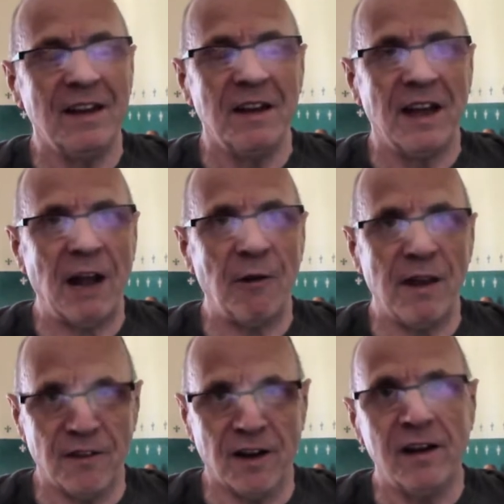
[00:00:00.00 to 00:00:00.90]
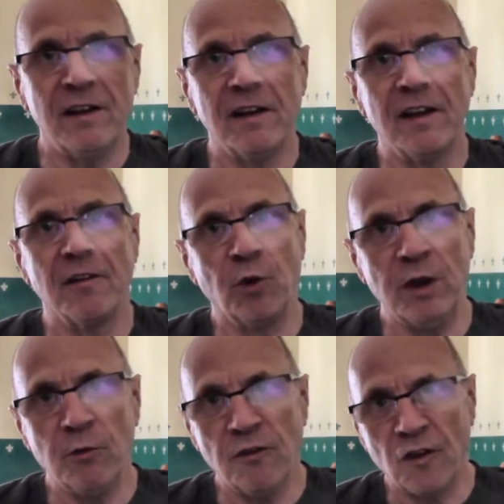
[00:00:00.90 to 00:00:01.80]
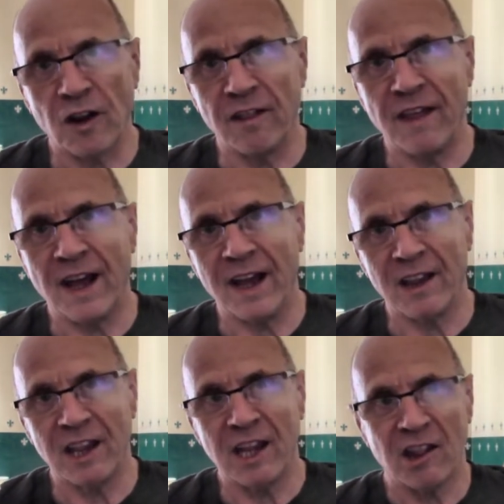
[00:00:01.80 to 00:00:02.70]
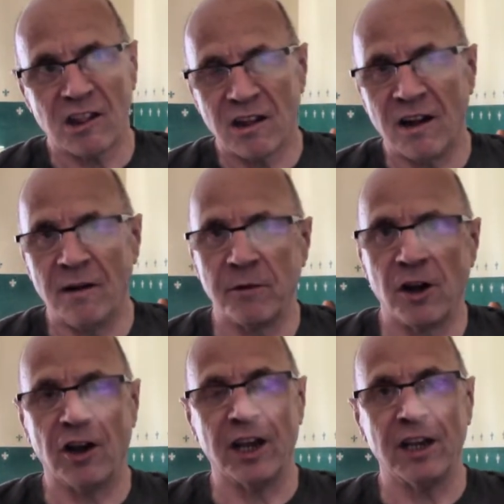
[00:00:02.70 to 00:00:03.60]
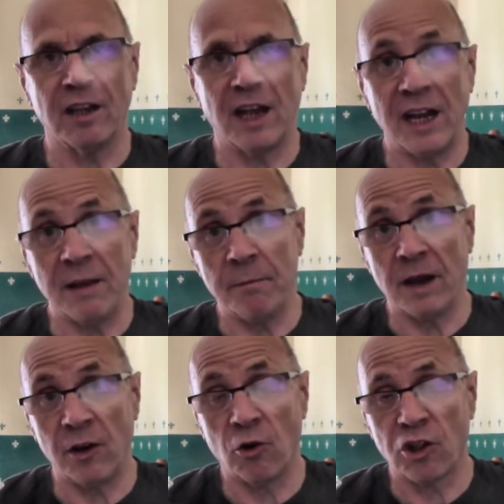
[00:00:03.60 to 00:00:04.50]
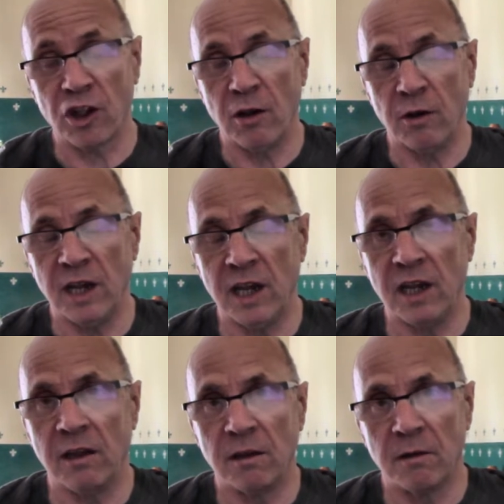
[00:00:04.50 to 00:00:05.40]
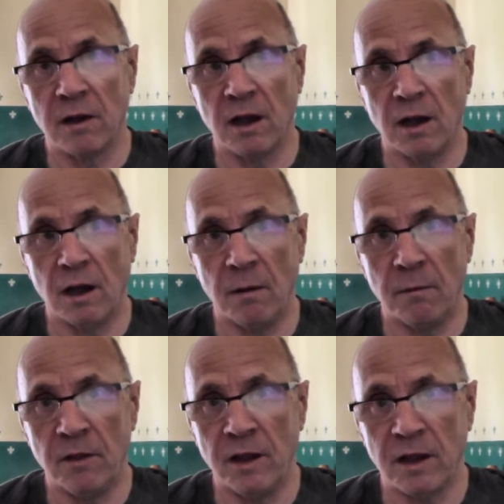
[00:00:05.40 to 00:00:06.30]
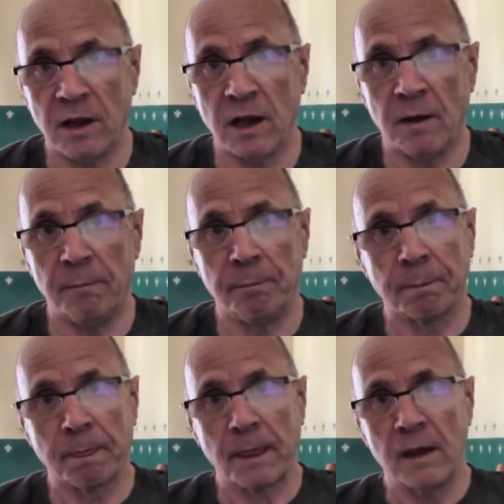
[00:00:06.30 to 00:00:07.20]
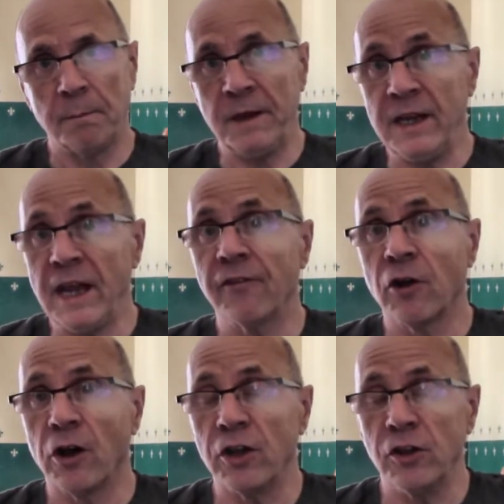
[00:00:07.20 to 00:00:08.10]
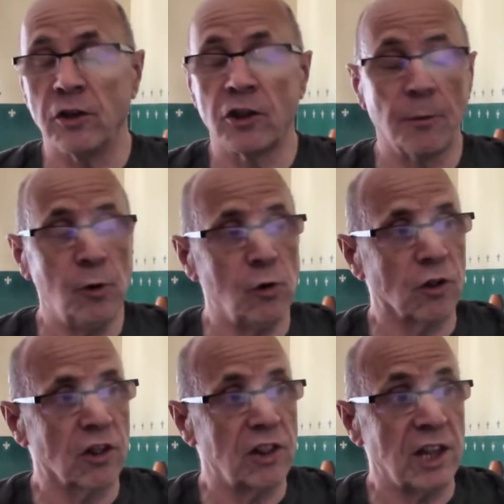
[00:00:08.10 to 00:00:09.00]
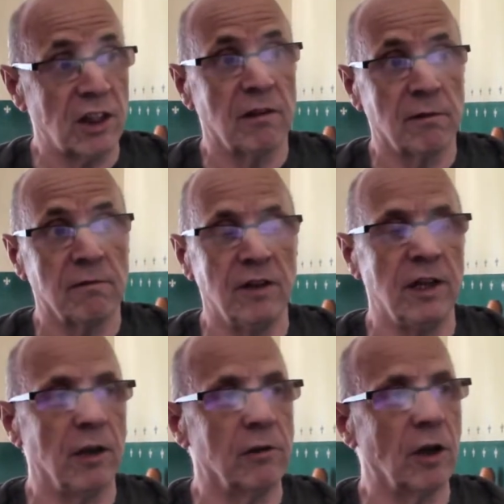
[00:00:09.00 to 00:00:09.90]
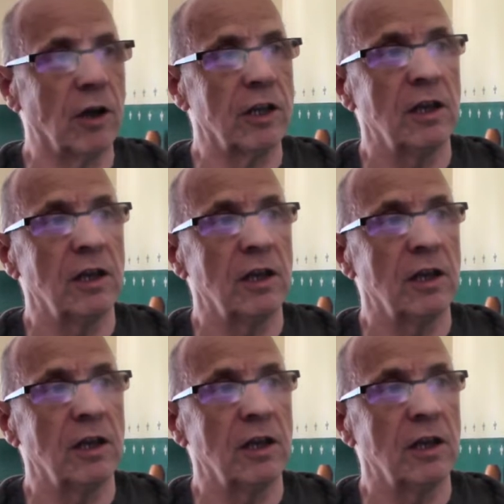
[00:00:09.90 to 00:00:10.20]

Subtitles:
However, we will follow that in this guide, and also in the PDF guide that supports this video guide,